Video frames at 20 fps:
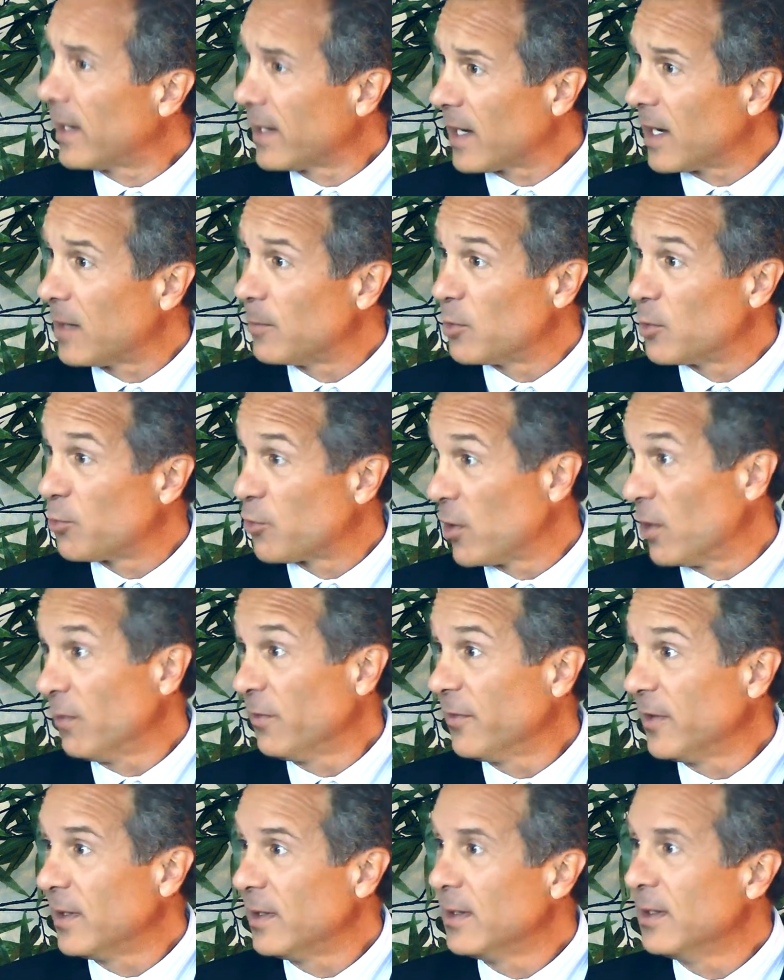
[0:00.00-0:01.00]
like
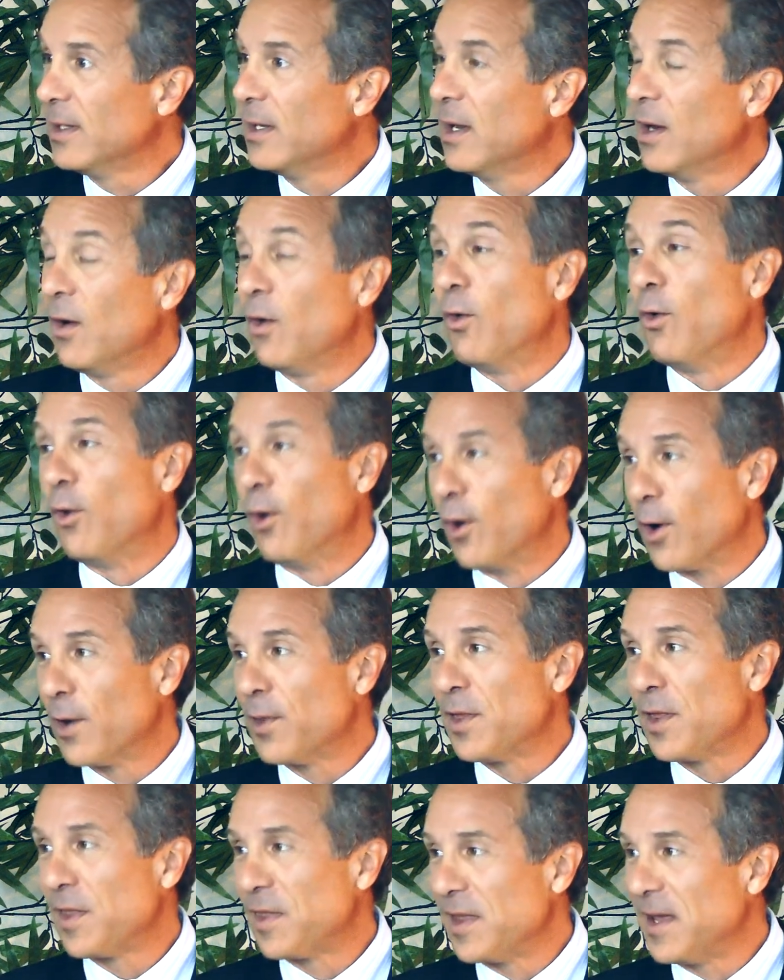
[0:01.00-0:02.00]
ibuprofen,
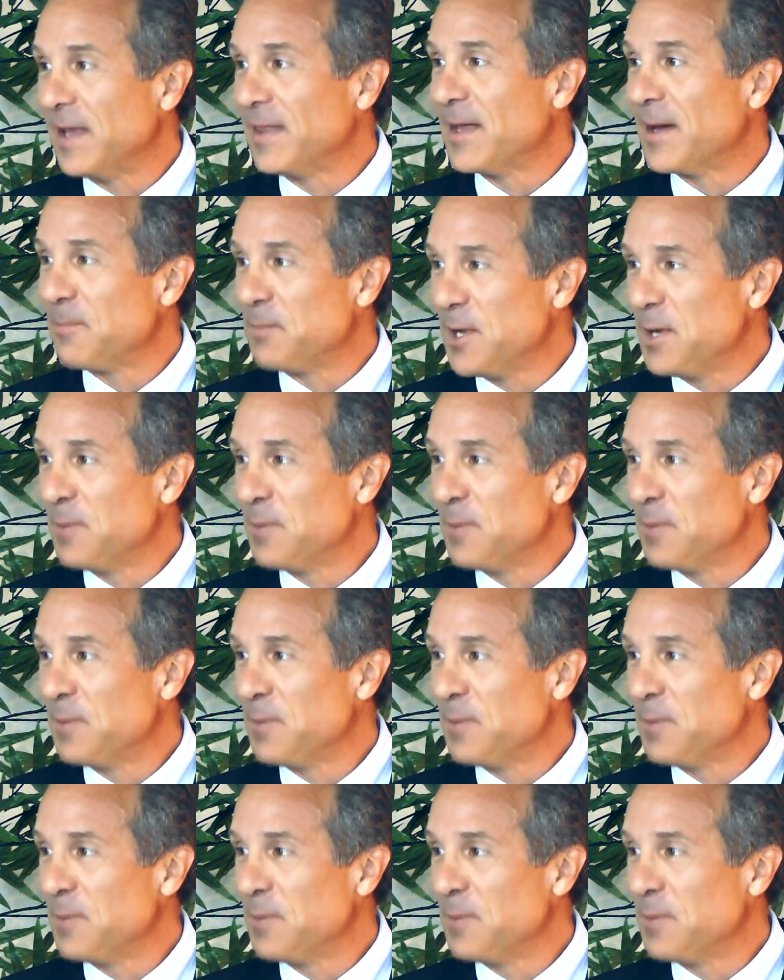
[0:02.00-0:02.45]
or the thing that